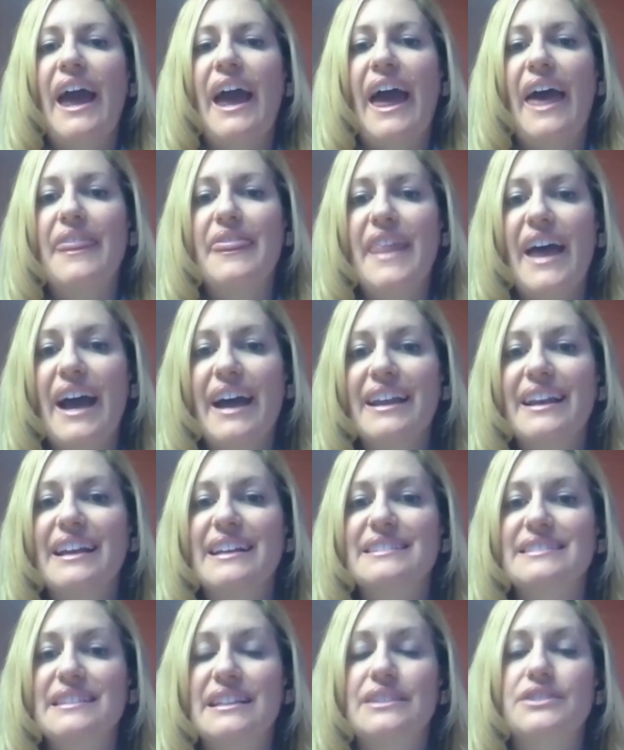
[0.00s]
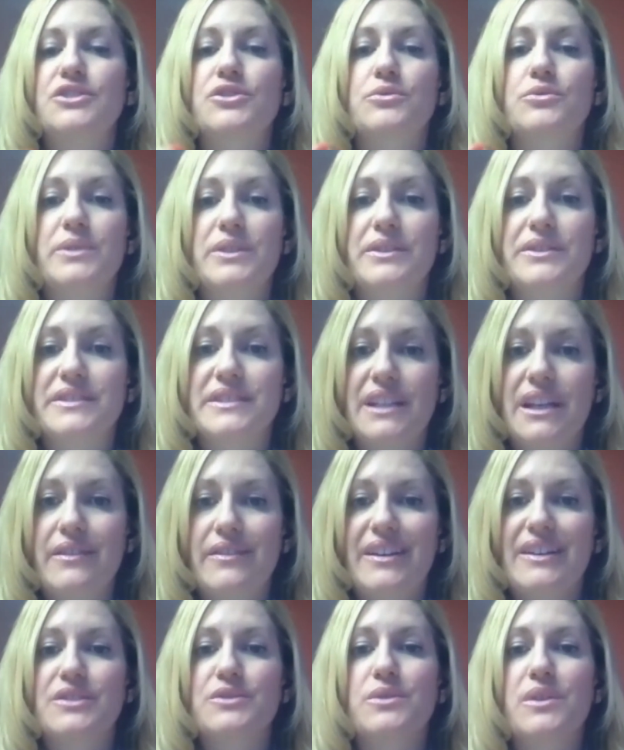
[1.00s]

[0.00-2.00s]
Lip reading: and that has led to real savings.